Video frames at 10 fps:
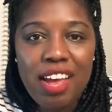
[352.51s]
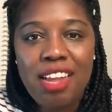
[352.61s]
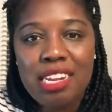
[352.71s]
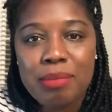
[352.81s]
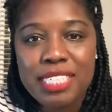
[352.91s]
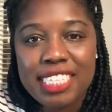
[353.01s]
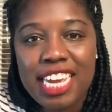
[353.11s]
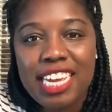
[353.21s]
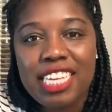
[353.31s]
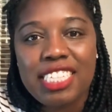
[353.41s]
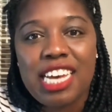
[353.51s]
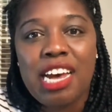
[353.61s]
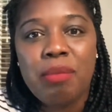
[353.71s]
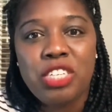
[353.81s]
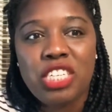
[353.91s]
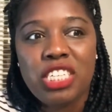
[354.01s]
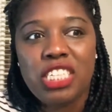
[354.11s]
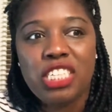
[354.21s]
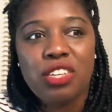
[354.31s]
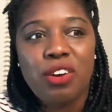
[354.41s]
All I'm saying is I'm just
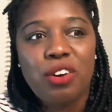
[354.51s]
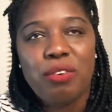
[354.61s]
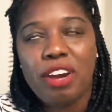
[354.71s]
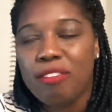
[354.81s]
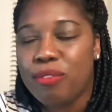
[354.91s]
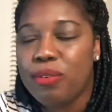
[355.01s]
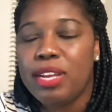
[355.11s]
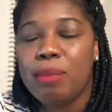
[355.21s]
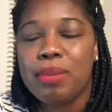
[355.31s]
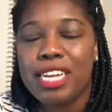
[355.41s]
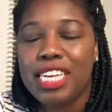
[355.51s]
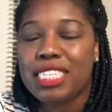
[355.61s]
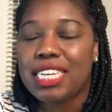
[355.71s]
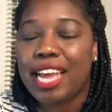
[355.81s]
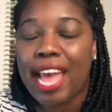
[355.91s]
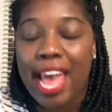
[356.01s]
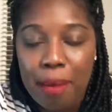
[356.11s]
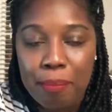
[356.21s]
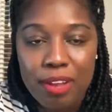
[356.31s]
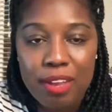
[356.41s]
so grateful and blessed and
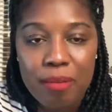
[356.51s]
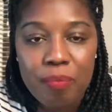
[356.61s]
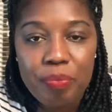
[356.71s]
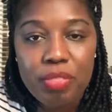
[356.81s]
happy